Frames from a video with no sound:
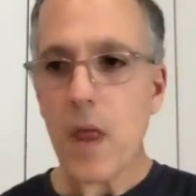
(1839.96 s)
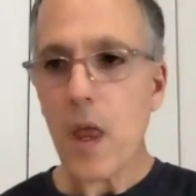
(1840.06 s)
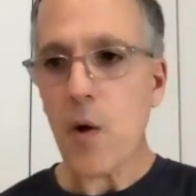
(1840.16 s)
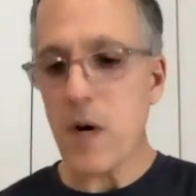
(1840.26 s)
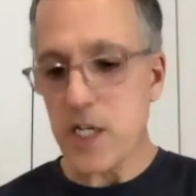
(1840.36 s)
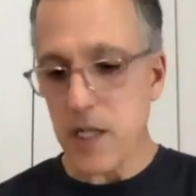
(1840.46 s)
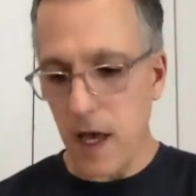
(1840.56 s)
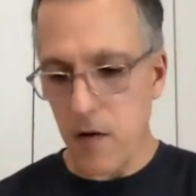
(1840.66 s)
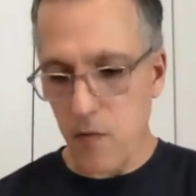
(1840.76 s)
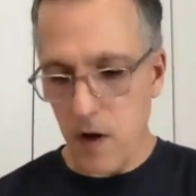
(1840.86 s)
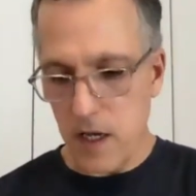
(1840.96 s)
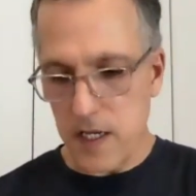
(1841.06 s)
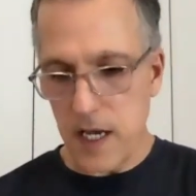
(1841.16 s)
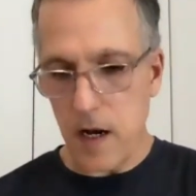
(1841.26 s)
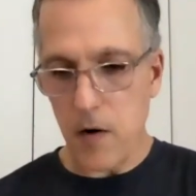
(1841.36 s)
which then really
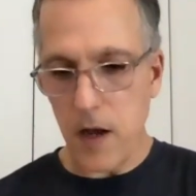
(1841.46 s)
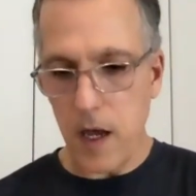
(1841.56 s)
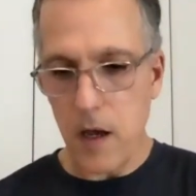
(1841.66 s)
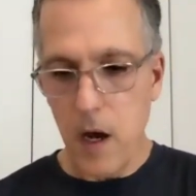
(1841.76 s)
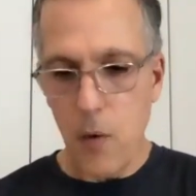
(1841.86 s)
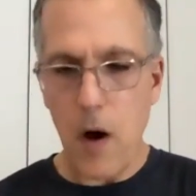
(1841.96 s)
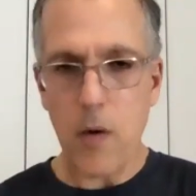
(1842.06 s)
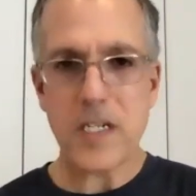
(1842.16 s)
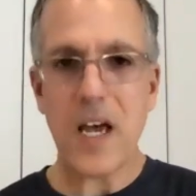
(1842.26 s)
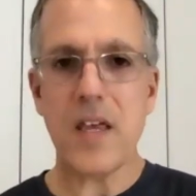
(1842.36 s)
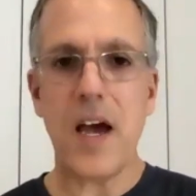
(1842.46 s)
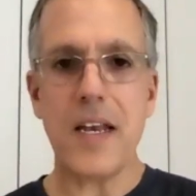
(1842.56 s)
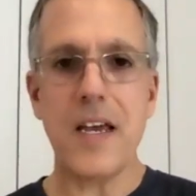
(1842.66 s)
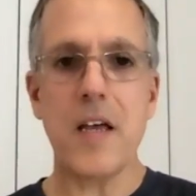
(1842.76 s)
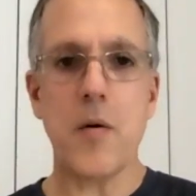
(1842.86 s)
said, okay, we always had the
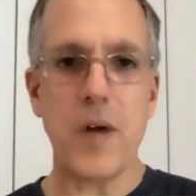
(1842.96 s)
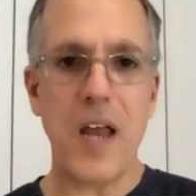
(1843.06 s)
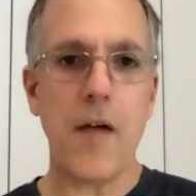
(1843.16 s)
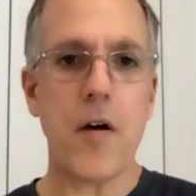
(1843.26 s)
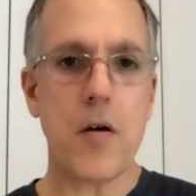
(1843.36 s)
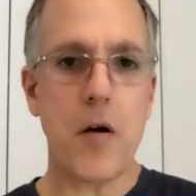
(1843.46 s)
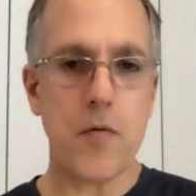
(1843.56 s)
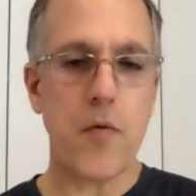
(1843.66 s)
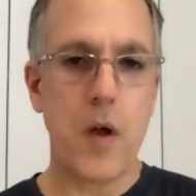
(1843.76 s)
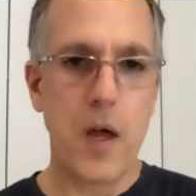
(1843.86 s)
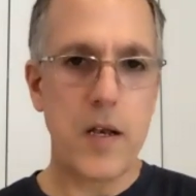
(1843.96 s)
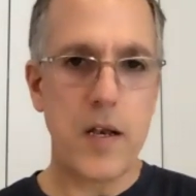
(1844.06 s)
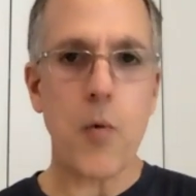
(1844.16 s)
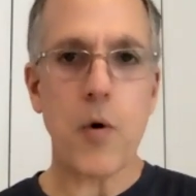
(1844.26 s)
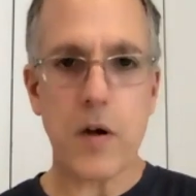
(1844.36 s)
idea that we'd have our own
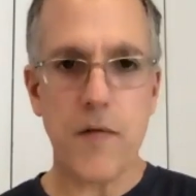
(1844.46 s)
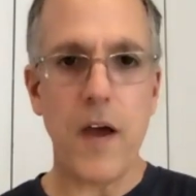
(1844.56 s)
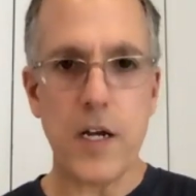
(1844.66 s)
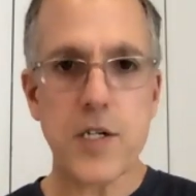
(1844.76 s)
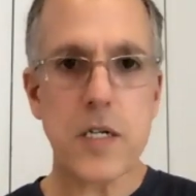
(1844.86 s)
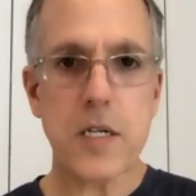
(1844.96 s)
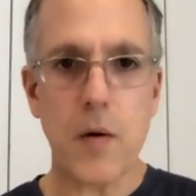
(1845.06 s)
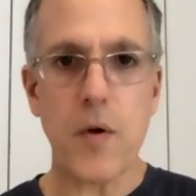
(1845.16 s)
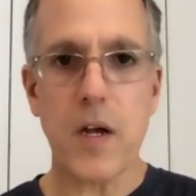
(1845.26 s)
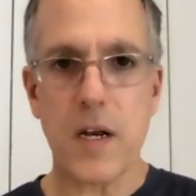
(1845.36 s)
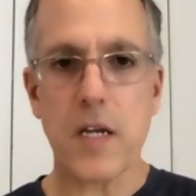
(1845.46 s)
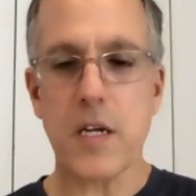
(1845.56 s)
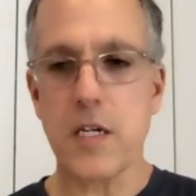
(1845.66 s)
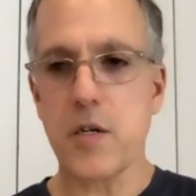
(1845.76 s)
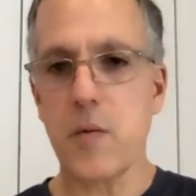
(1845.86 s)
network of agents that we'd connect the
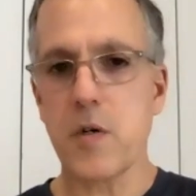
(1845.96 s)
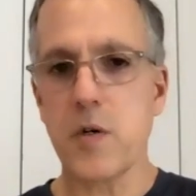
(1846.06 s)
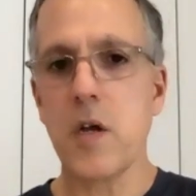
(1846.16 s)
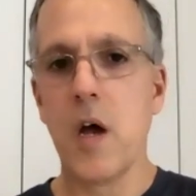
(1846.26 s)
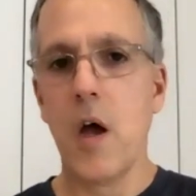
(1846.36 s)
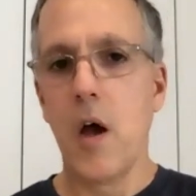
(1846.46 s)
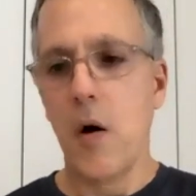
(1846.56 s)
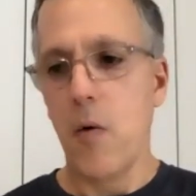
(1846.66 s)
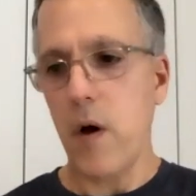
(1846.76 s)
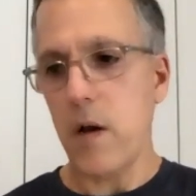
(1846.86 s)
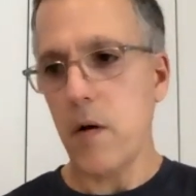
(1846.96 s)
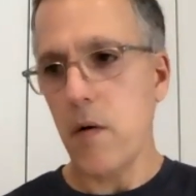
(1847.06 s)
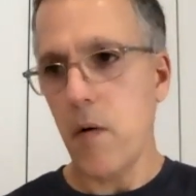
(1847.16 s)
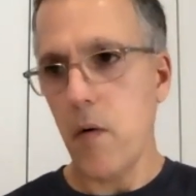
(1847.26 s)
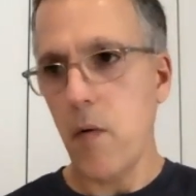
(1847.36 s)
consumers with.
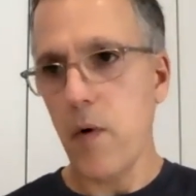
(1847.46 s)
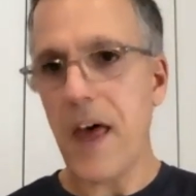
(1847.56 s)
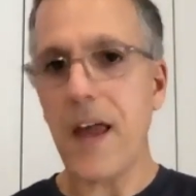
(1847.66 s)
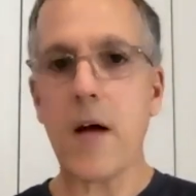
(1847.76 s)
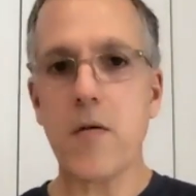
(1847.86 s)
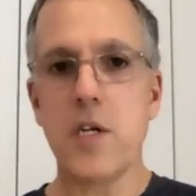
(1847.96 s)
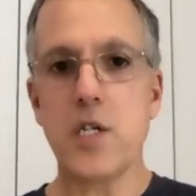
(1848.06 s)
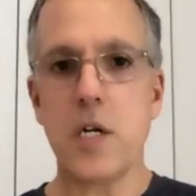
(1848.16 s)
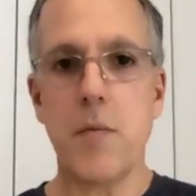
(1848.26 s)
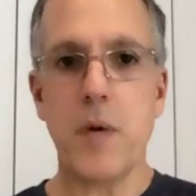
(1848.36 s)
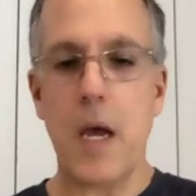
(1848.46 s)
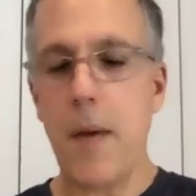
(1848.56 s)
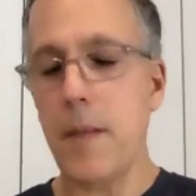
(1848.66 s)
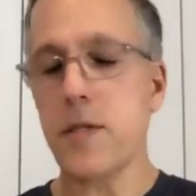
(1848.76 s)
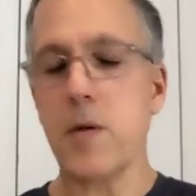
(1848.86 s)
With that acquisition, it became
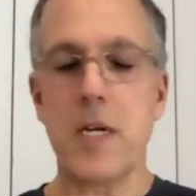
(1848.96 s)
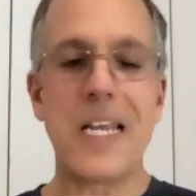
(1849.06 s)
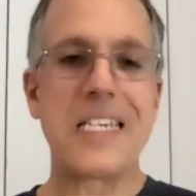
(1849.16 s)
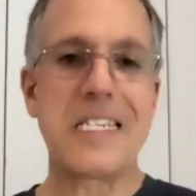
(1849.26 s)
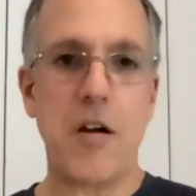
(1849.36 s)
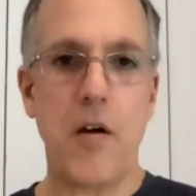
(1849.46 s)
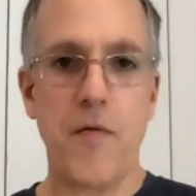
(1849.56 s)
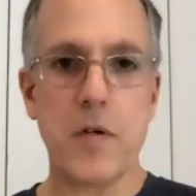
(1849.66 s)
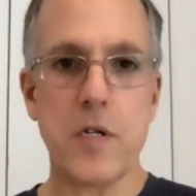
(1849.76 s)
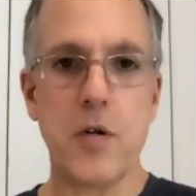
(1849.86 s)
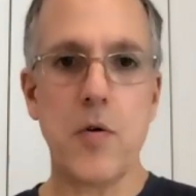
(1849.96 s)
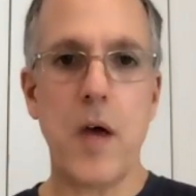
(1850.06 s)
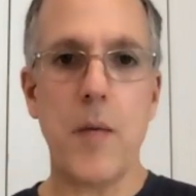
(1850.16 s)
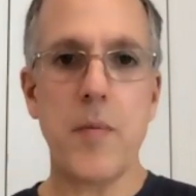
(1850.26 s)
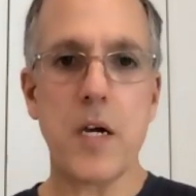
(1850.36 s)
absolutely necessary for us to do
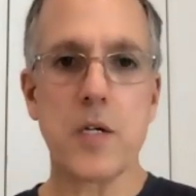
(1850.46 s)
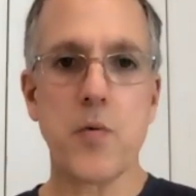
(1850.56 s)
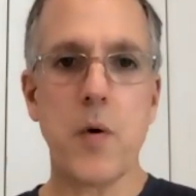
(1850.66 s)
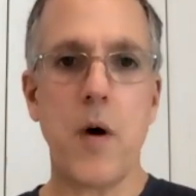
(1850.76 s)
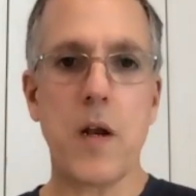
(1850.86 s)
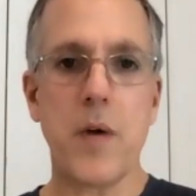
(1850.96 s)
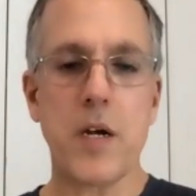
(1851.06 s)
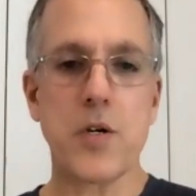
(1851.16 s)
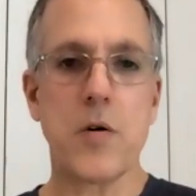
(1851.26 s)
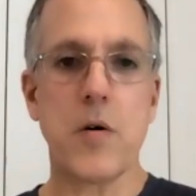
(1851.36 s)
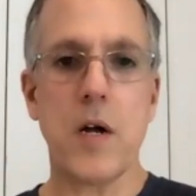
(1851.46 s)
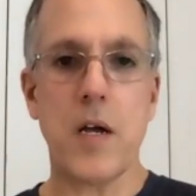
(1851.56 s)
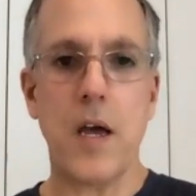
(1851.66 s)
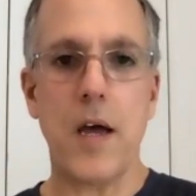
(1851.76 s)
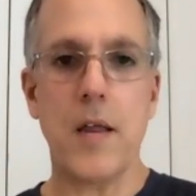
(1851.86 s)
that, because we want to make sure,
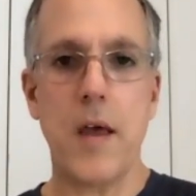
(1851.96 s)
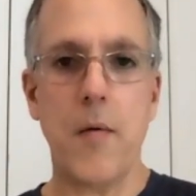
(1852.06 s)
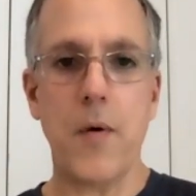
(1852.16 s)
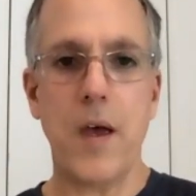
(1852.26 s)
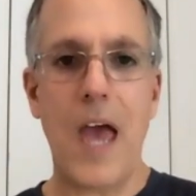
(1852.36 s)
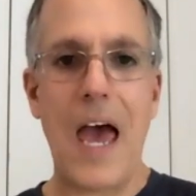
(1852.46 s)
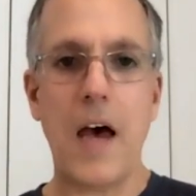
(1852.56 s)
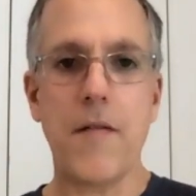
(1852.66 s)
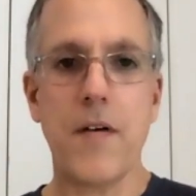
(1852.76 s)
again, that we have